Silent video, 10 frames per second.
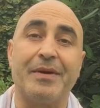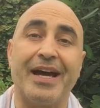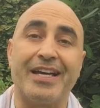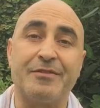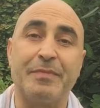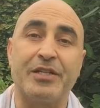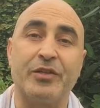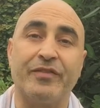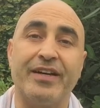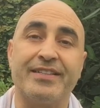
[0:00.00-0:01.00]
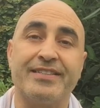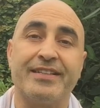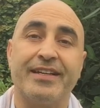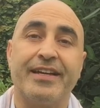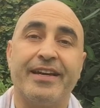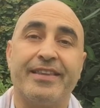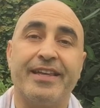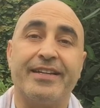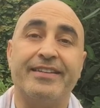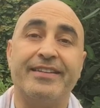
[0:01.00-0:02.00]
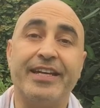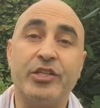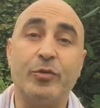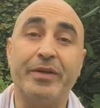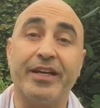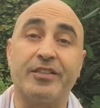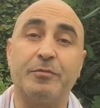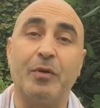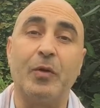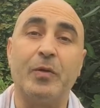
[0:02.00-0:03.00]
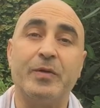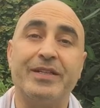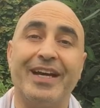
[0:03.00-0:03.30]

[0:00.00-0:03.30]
aspect of us that is yet to be explored